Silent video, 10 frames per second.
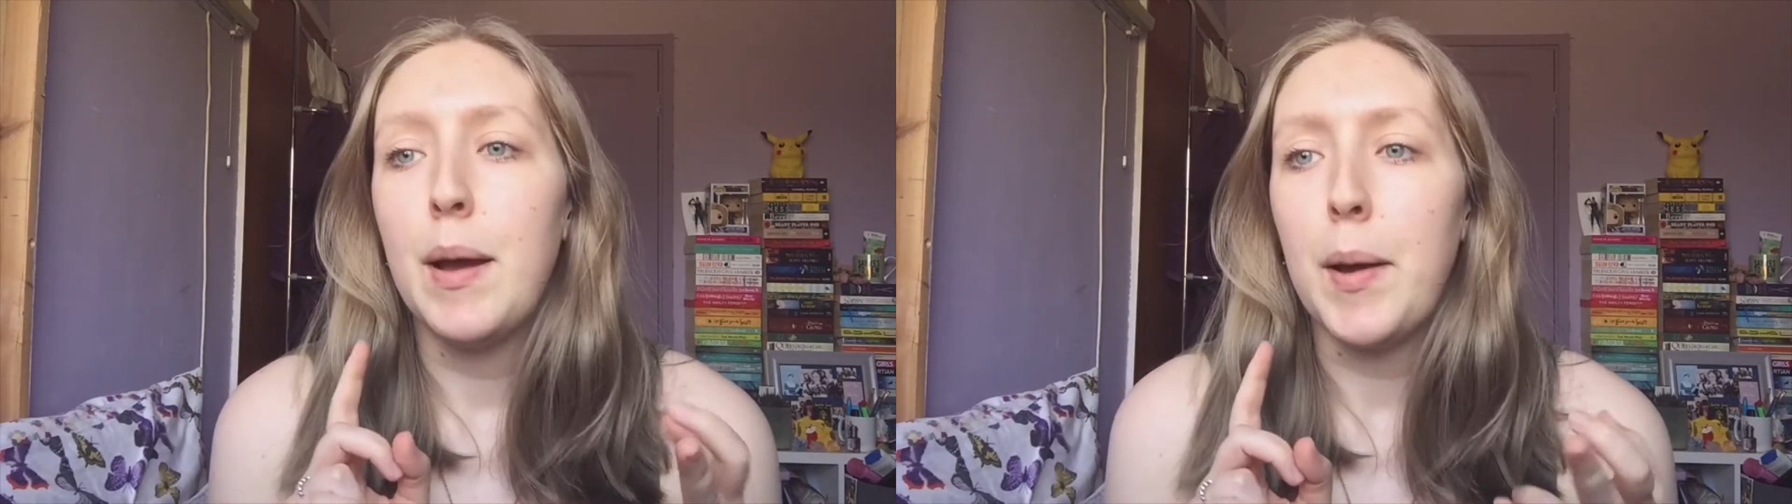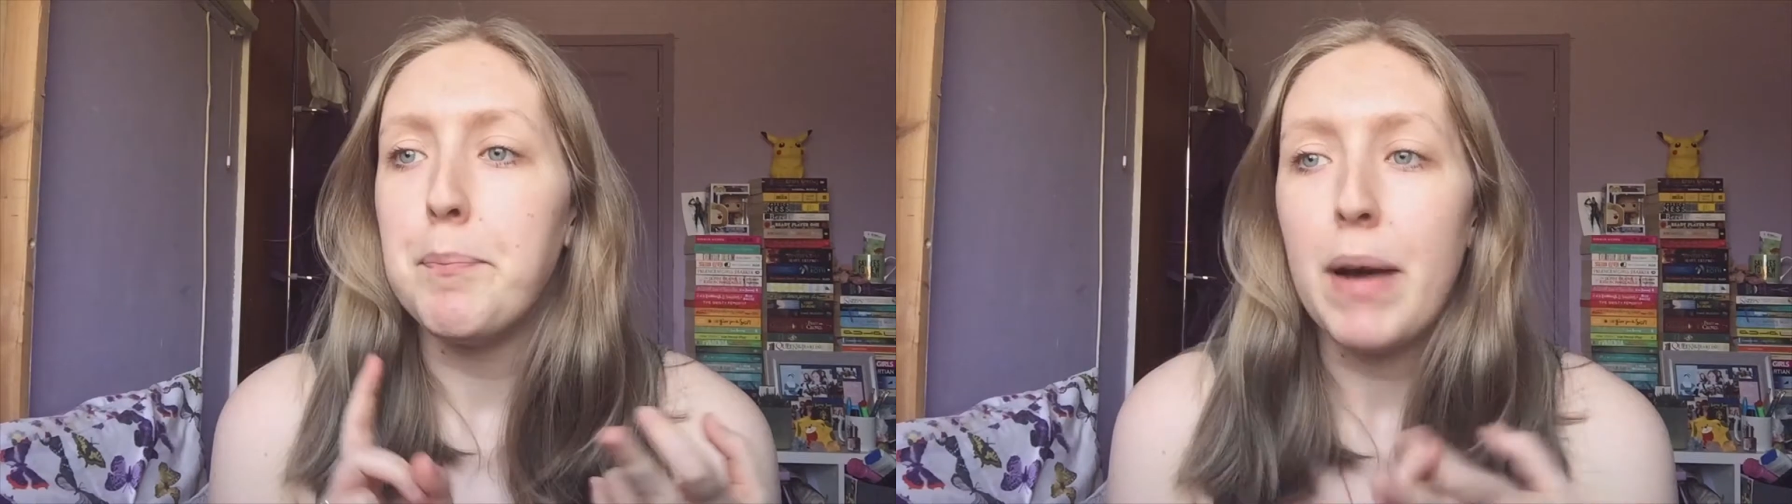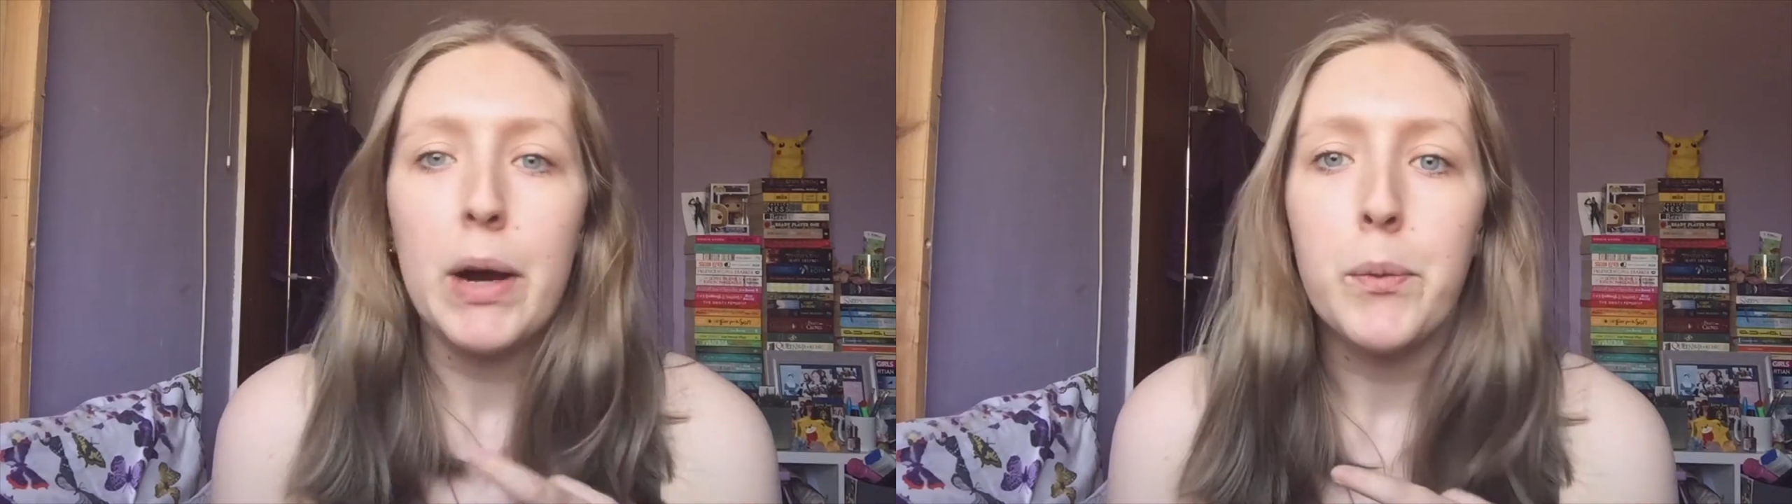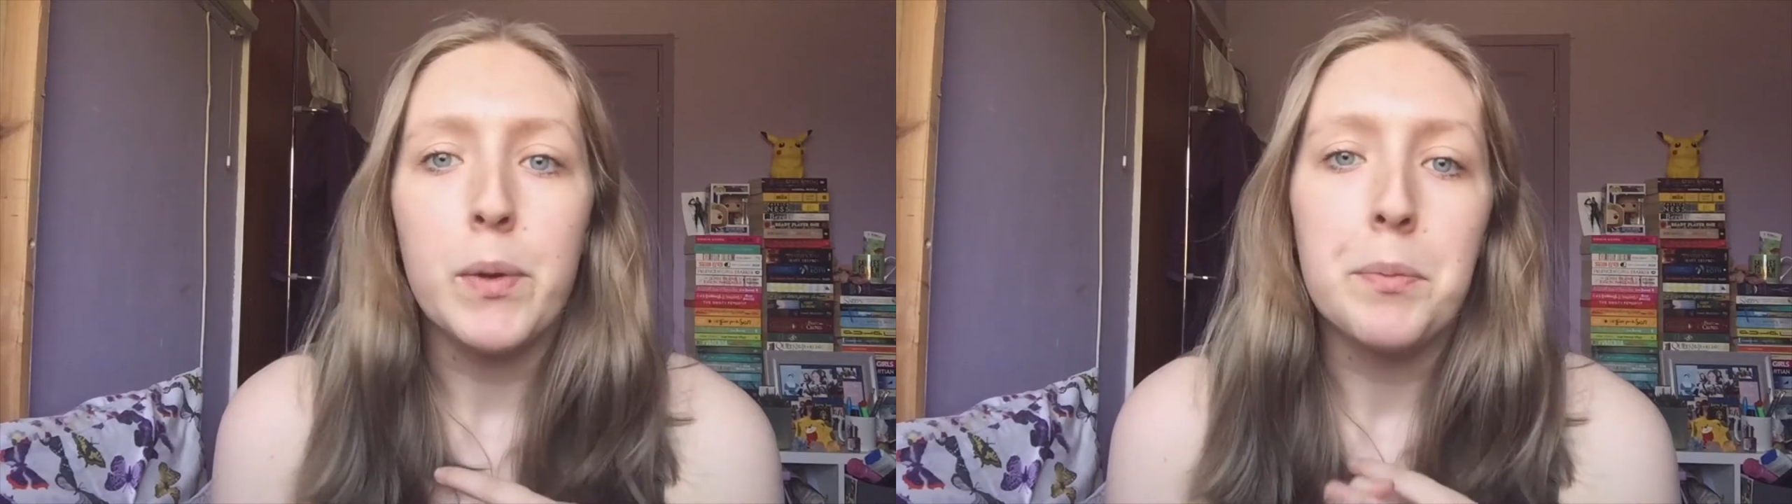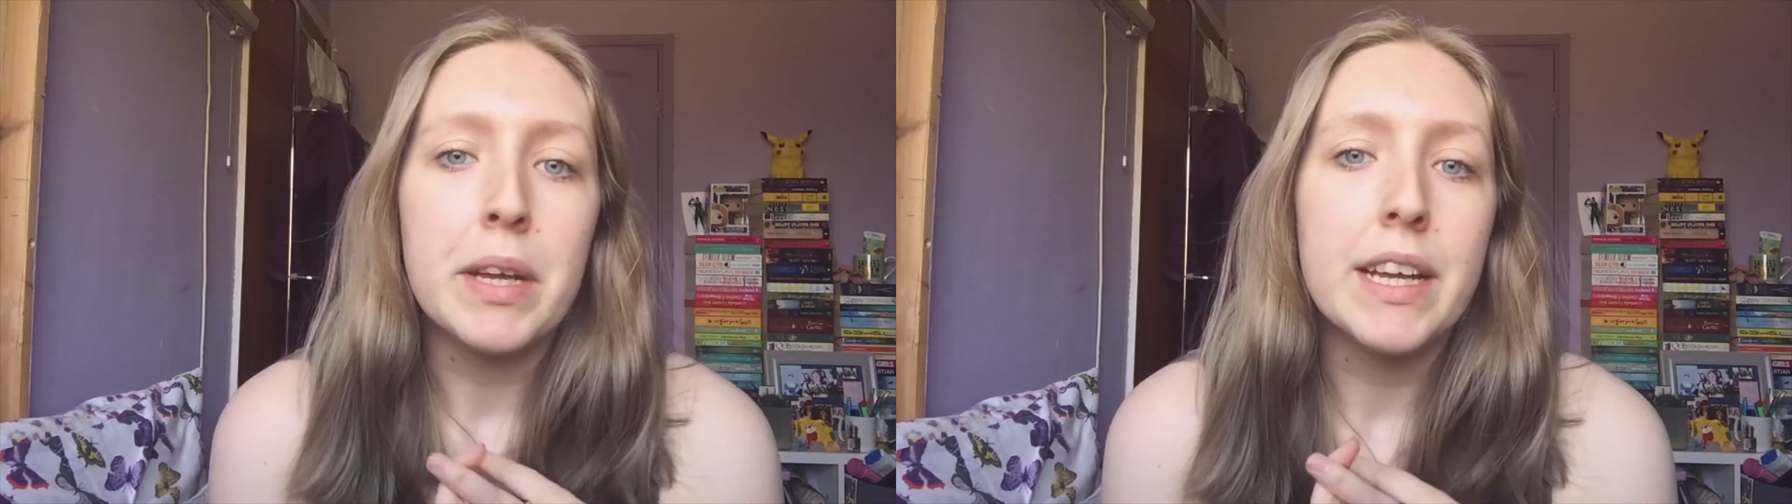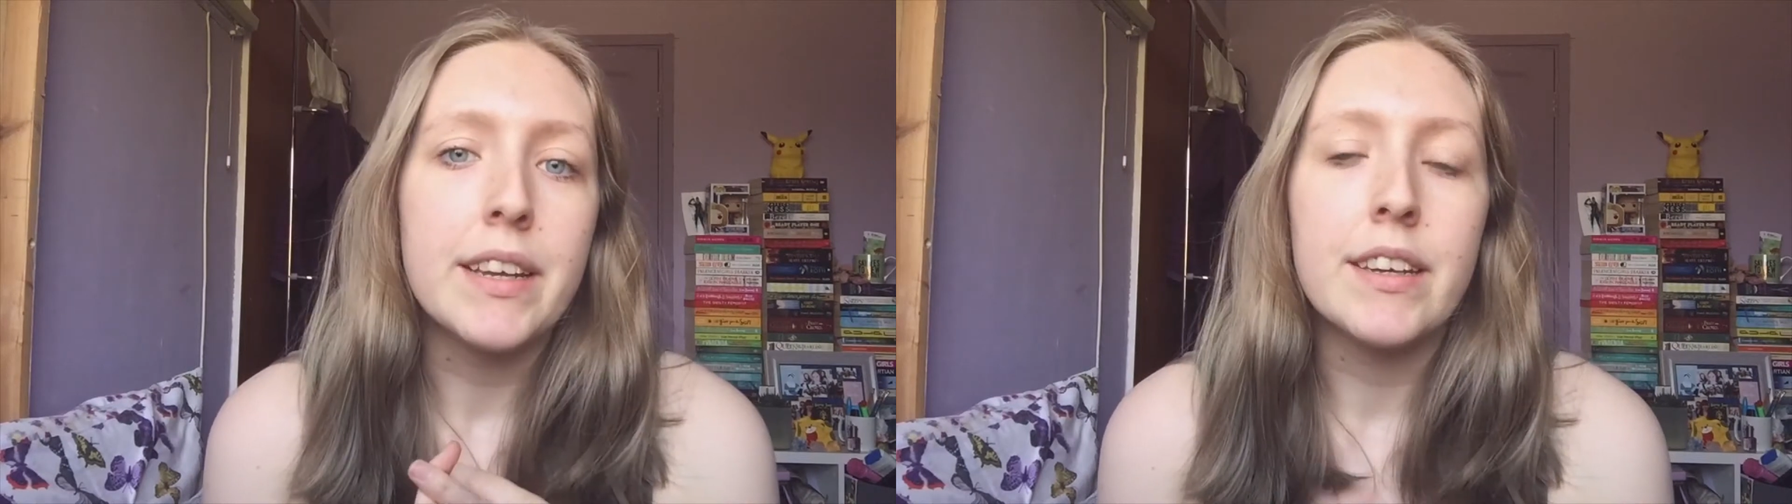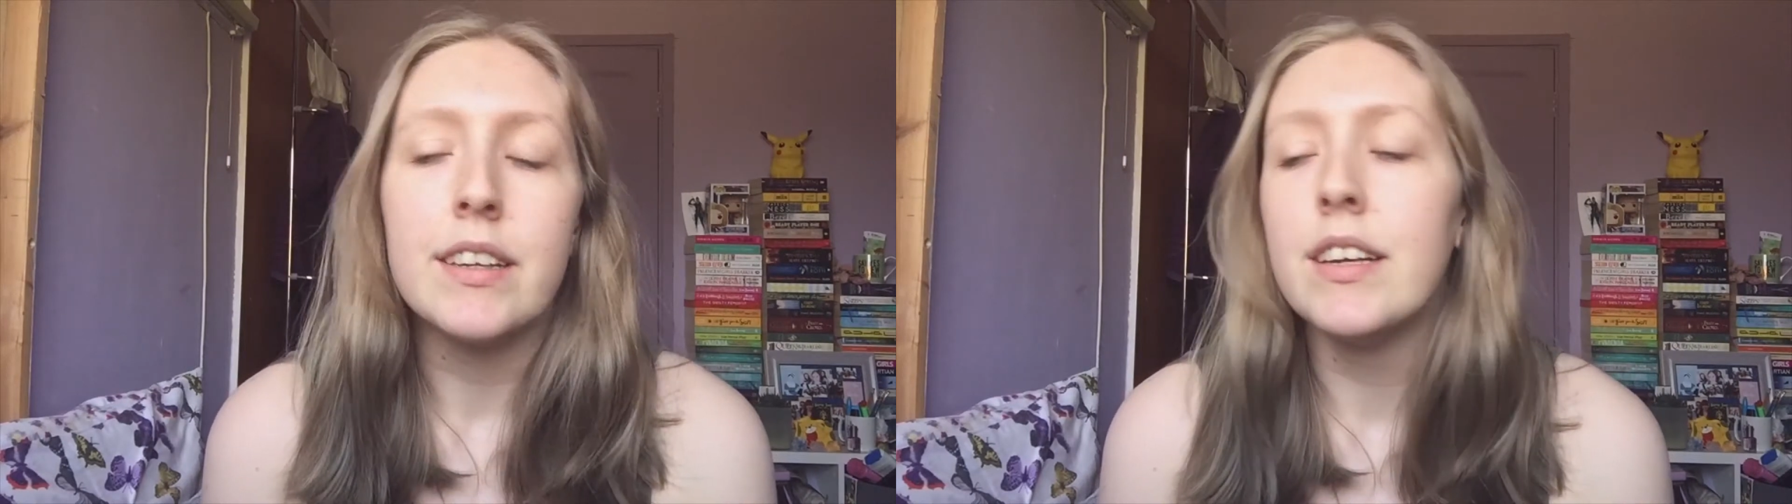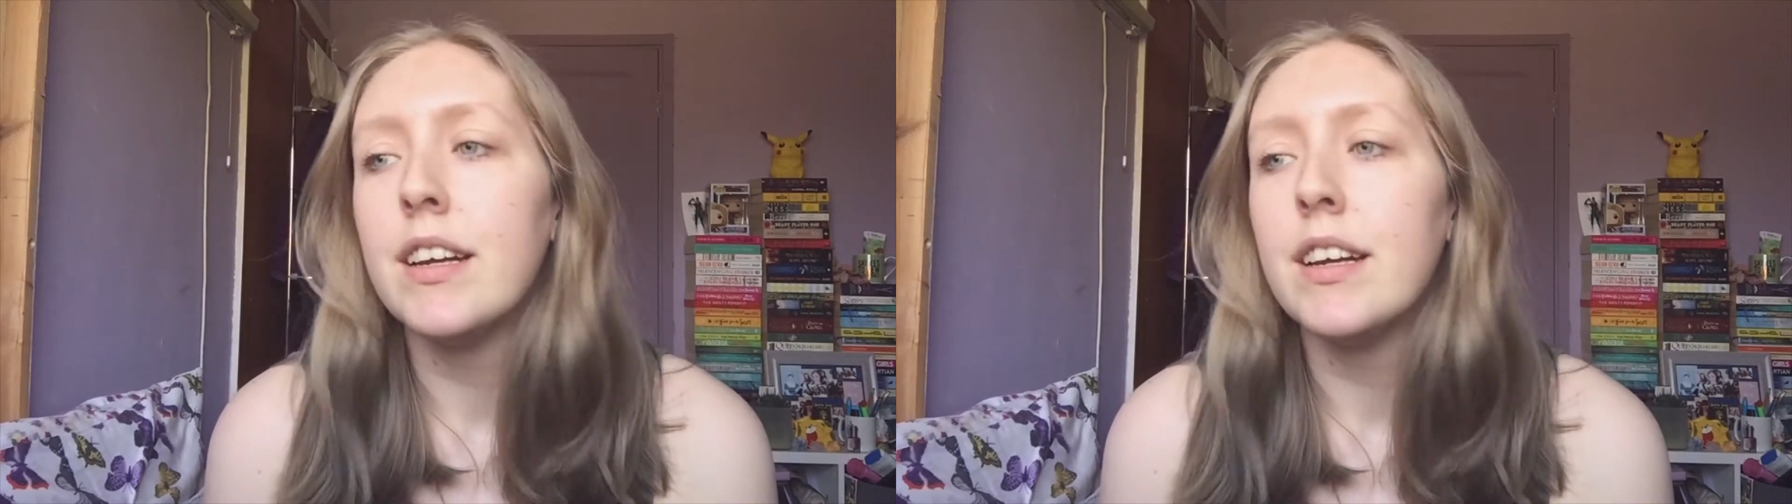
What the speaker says: about women,